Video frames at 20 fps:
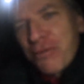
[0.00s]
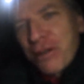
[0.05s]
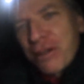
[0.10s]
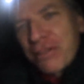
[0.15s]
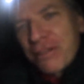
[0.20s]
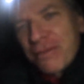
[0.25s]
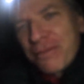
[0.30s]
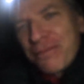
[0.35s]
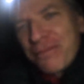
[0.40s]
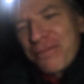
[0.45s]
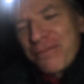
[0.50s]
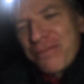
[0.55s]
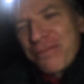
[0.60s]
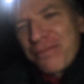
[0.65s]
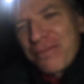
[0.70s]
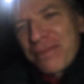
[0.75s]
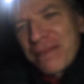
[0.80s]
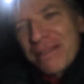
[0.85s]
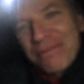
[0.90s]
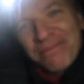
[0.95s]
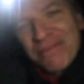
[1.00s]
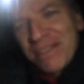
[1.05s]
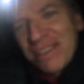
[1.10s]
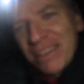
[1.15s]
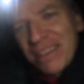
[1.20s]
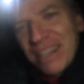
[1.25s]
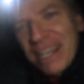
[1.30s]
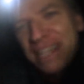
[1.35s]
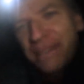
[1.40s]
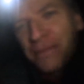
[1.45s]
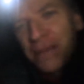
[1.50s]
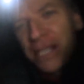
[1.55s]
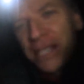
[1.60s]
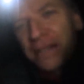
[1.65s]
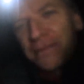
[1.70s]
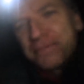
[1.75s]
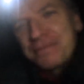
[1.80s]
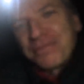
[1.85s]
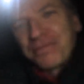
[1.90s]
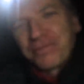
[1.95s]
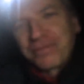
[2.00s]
with them, like me.